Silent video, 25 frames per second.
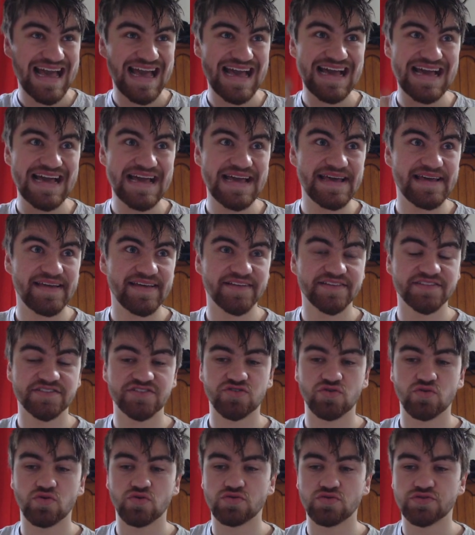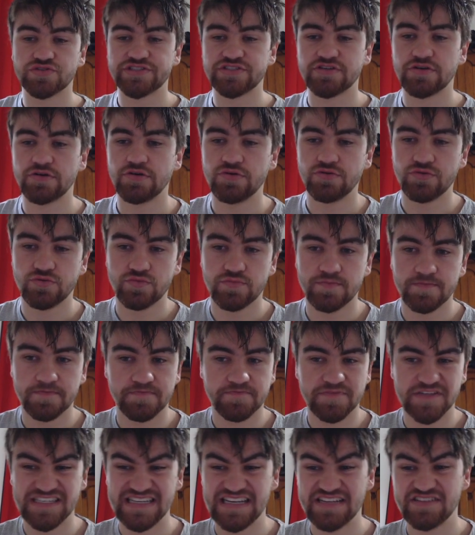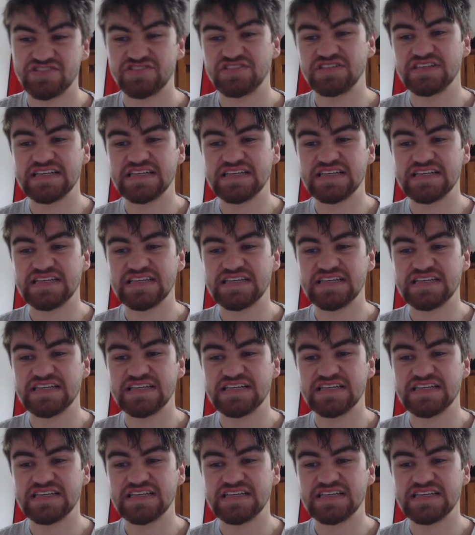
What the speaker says: and also potentially